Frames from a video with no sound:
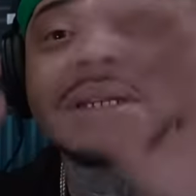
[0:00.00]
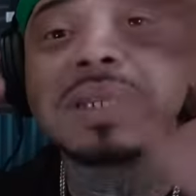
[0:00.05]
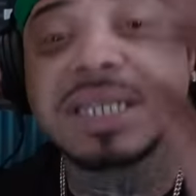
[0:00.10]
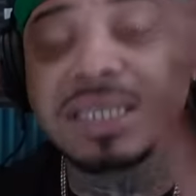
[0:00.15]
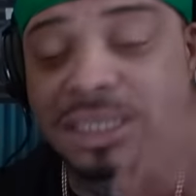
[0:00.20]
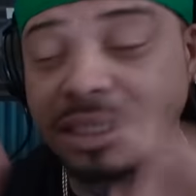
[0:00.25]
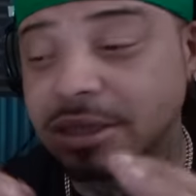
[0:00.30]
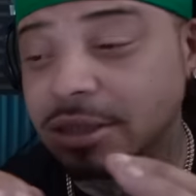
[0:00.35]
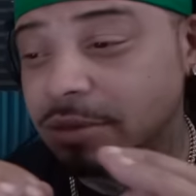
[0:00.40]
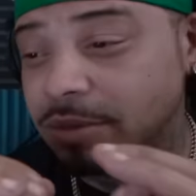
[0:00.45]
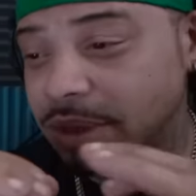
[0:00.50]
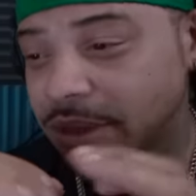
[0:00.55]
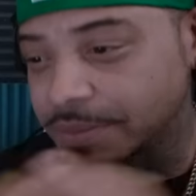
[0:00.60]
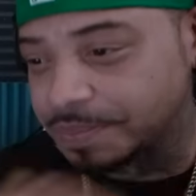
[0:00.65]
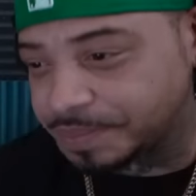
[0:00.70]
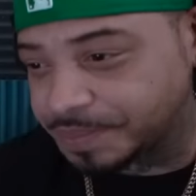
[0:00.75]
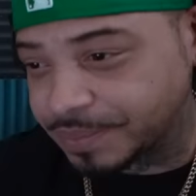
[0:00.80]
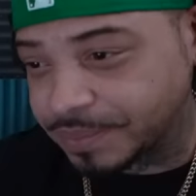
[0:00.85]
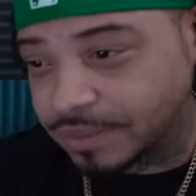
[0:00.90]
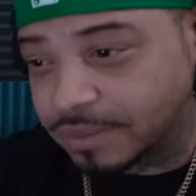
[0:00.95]
Listen to me.
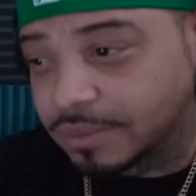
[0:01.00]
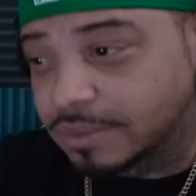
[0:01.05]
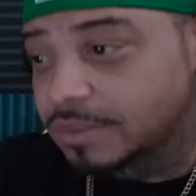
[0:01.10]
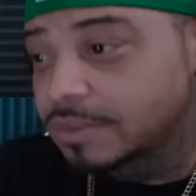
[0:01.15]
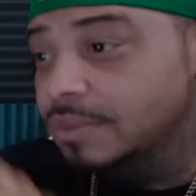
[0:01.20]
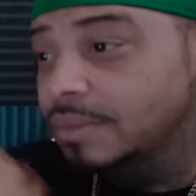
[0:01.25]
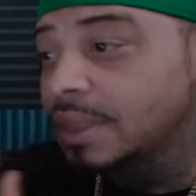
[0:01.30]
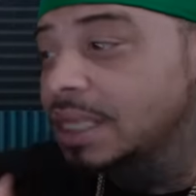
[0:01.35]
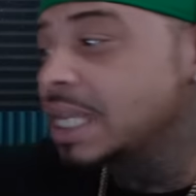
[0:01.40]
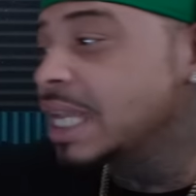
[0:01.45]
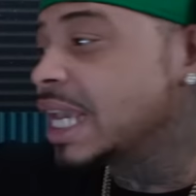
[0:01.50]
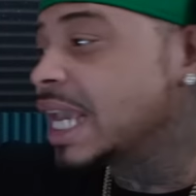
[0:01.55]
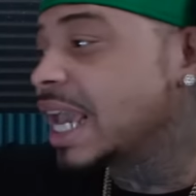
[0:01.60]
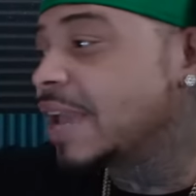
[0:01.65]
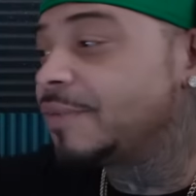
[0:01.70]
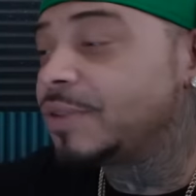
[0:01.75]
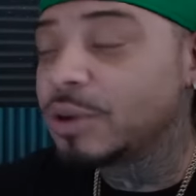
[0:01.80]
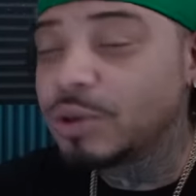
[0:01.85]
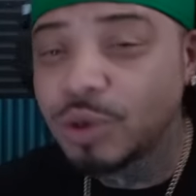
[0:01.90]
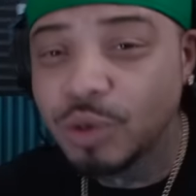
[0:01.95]

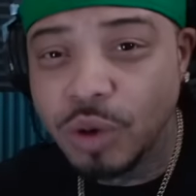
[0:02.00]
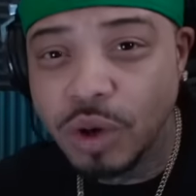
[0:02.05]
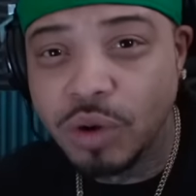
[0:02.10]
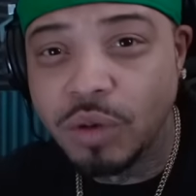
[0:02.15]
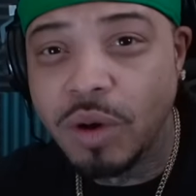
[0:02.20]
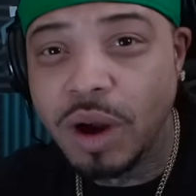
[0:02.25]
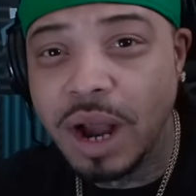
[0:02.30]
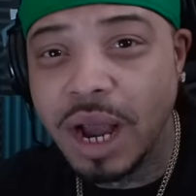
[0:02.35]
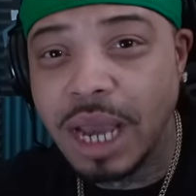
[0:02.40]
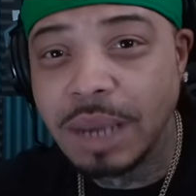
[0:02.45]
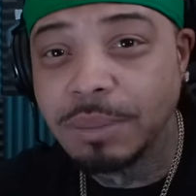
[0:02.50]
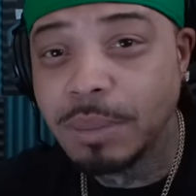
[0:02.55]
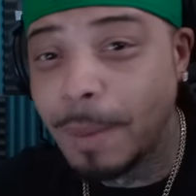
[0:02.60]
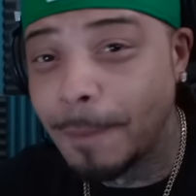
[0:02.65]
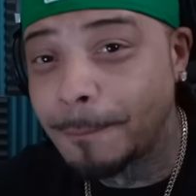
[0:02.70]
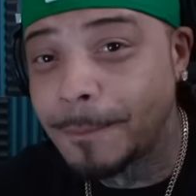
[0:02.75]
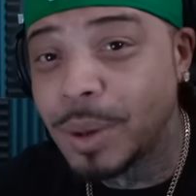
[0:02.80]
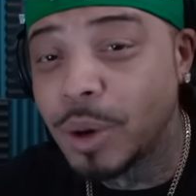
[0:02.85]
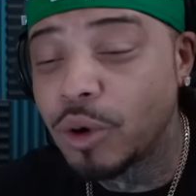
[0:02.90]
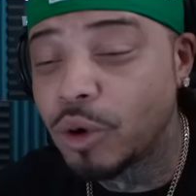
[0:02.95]
If you do a crime,
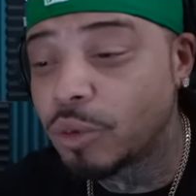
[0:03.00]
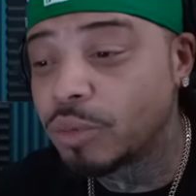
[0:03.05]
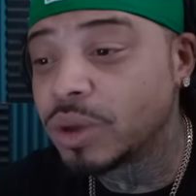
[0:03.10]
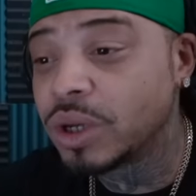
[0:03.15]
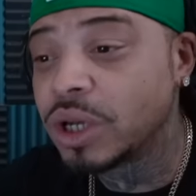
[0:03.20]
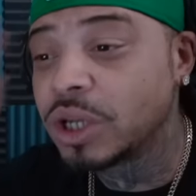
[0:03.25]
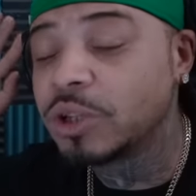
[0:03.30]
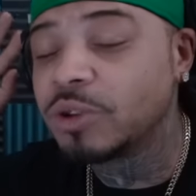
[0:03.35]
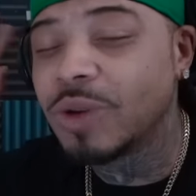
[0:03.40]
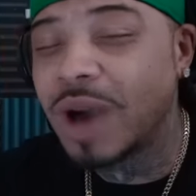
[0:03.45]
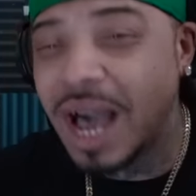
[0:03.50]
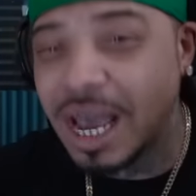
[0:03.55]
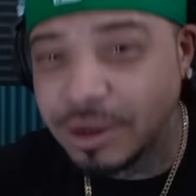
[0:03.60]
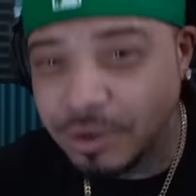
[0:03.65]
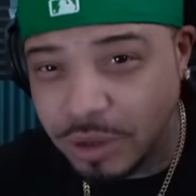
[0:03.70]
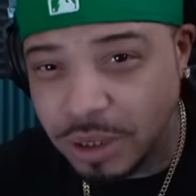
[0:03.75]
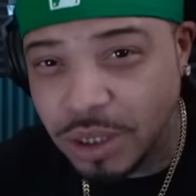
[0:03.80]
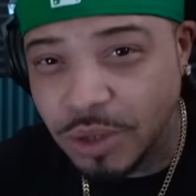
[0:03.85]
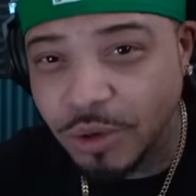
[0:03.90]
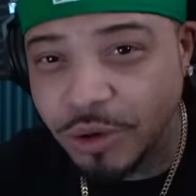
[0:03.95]
boom, you
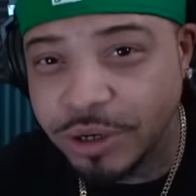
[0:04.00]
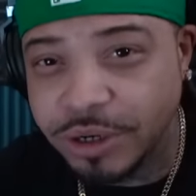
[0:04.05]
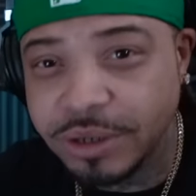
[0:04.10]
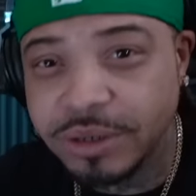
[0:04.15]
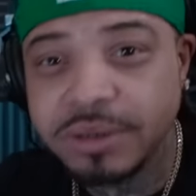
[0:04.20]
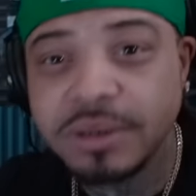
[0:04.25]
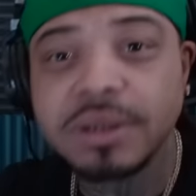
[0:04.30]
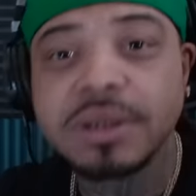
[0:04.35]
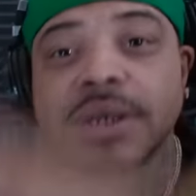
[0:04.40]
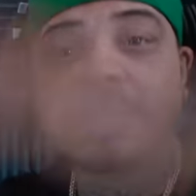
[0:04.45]
hire a lawyer.